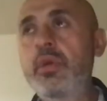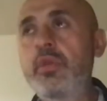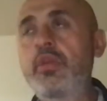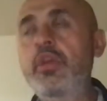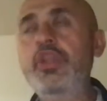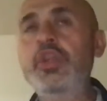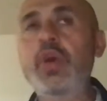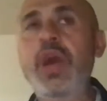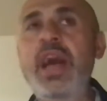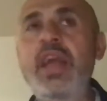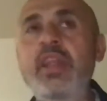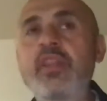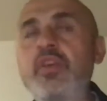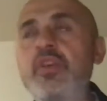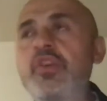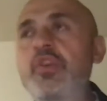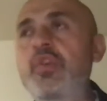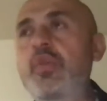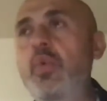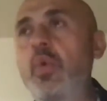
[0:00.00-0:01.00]
to try to
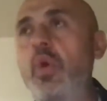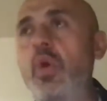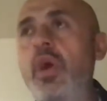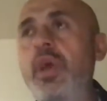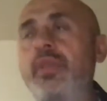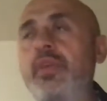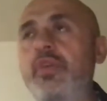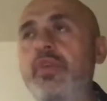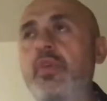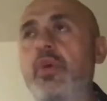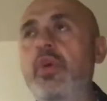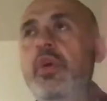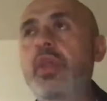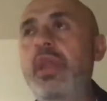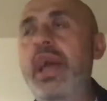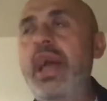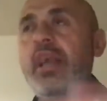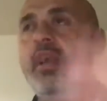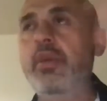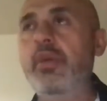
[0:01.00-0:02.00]
destroy the
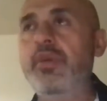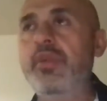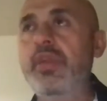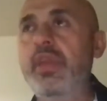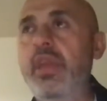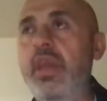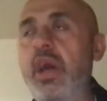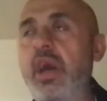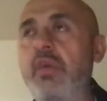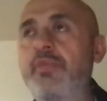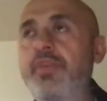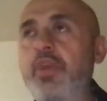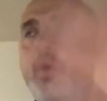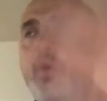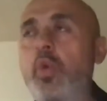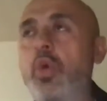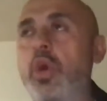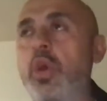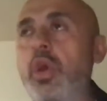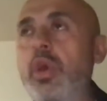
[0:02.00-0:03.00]
historical accuracy of
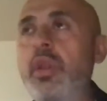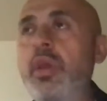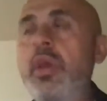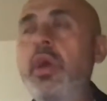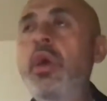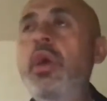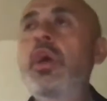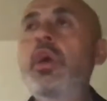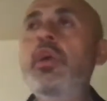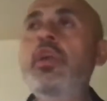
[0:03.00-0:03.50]
your word,